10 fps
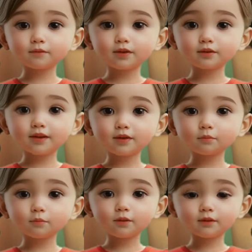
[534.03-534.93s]
In
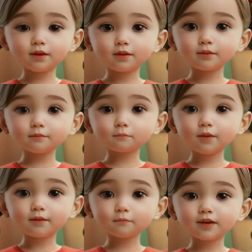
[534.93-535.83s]
conclusion,
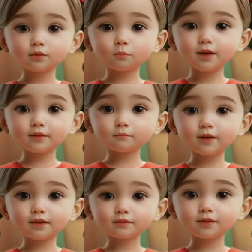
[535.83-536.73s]
my big
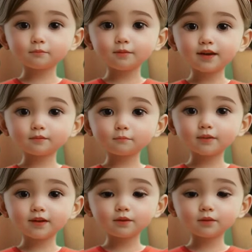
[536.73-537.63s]
grandma is the best
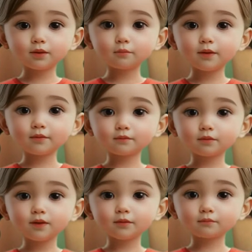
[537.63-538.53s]
because she loves
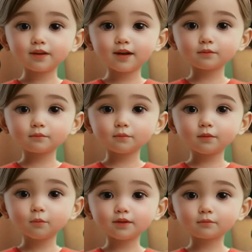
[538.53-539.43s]
me and tells me
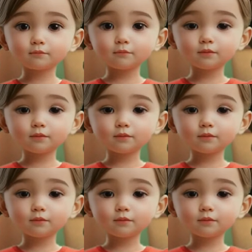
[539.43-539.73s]
wonderful